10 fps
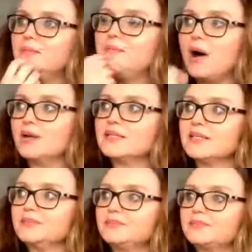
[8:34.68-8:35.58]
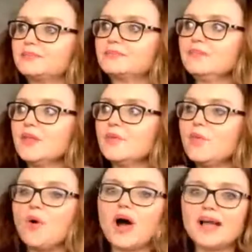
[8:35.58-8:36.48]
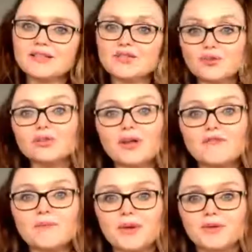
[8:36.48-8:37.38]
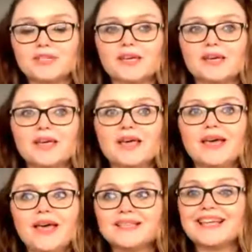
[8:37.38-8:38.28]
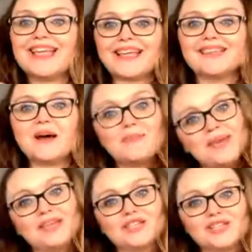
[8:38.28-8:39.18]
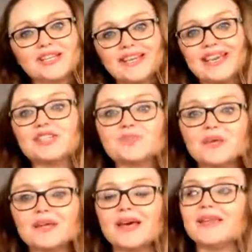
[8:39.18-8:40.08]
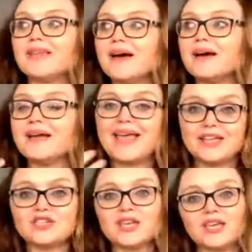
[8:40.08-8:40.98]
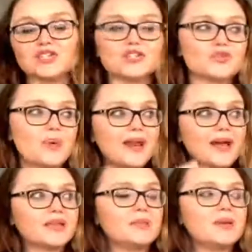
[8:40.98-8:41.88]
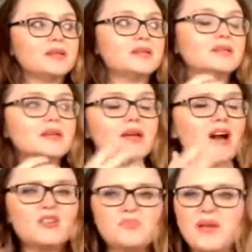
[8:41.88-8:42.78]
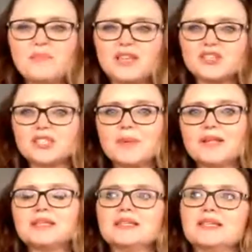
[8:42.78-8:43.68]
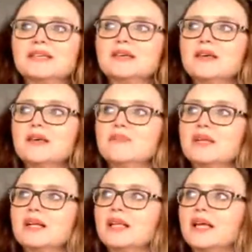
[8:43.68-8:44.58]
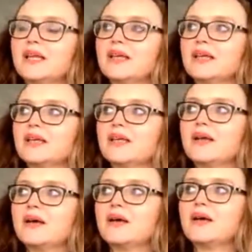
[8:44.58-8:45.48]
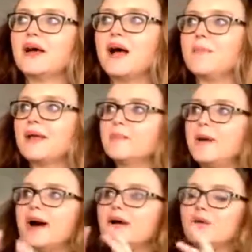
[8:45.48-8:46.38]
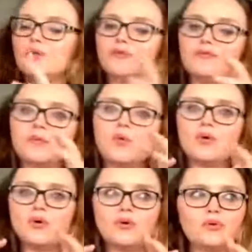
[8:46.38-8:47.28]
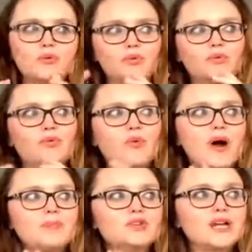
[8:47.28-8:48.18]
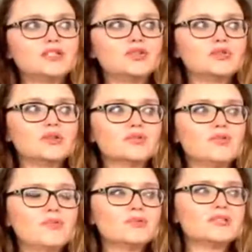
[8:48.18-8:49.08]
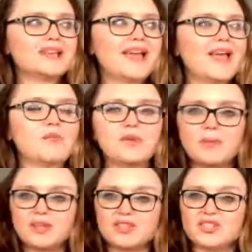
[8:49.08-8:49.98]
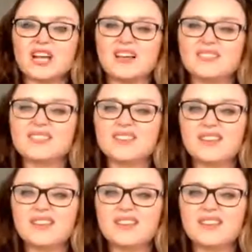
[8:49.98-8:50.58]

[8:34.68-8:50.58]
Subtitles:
But what I do love about it is again that patient engagement and that education. So when I come in, or when patients come in and see me in clinic, a big part of what I'm trying to do is almost help them understand